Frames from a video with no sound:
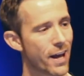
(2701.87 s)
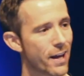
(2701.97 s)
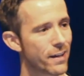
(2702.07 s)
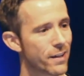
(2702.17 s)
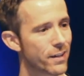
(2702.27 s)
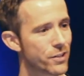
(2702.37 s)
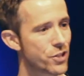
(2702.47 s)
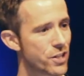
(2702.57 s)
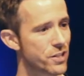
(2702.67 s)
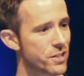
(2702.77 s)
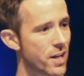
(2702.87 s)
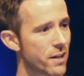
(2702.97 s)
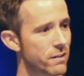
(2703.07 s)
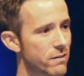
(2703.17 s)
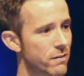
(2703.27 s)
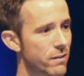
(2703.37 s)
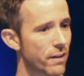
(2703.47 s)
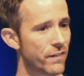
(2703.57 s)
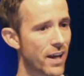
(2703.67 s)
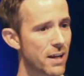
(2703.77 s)
And Jesus said,
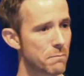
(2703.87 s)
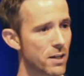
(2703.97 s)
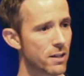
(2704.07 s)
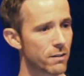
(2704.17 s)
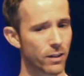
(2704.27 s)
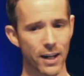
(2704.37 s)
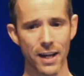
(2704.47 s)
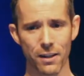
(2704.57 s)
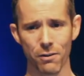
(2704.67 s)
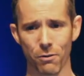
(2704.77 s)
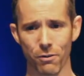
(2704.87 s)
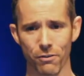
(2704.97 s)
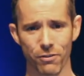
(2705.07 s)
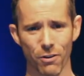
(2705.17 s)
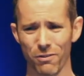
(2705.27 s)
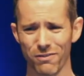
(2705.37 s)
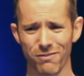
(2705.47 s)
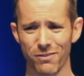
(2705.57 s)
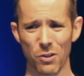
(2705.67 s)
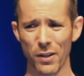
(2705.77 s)
if they hate me, they're going to hate you. So
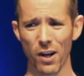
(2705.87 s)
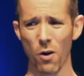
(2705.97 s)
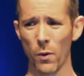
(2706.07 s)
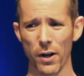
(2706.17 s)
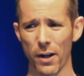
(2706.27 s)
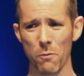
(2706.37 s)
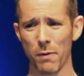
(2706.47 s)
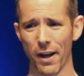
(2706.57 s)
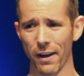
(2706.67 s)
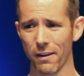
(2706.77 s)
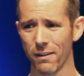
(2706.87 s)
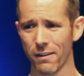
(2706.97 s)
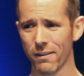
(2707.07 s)
don't get all weirded out by it.